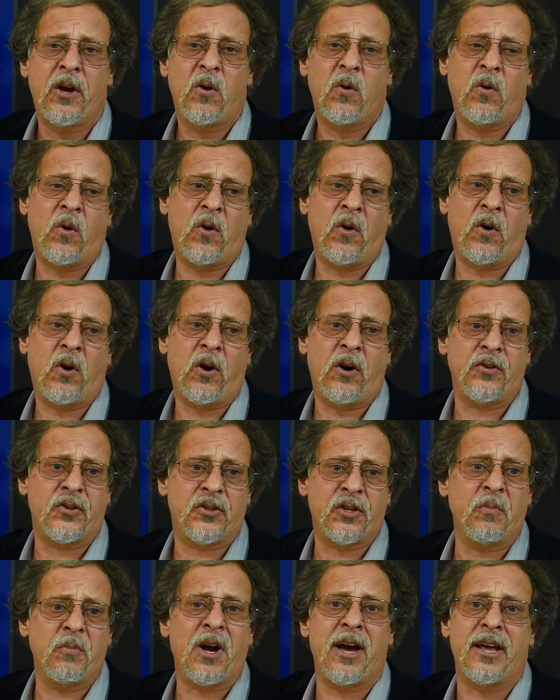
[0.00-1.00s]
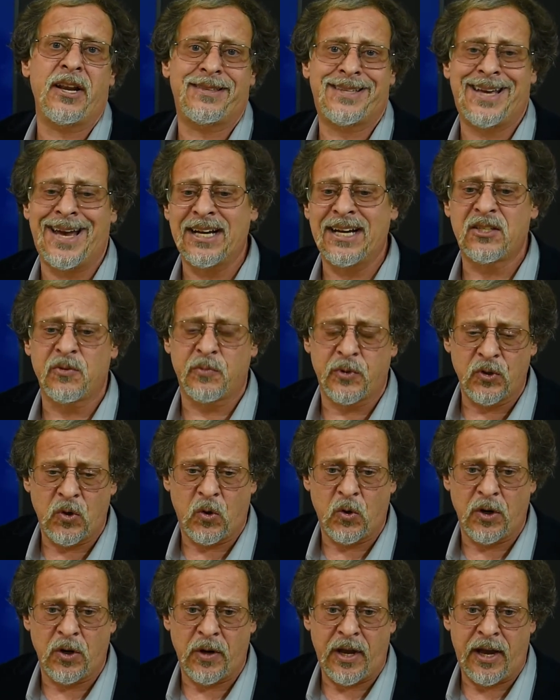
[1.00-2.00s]
or some kind of taxable
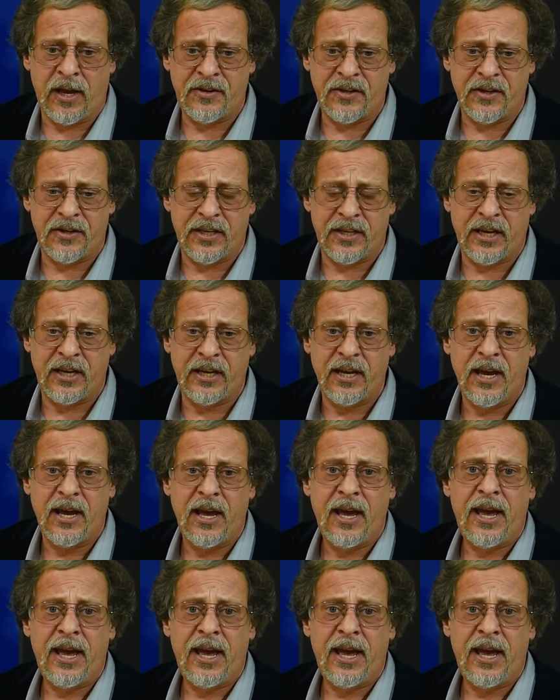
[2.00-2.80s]
corp entity,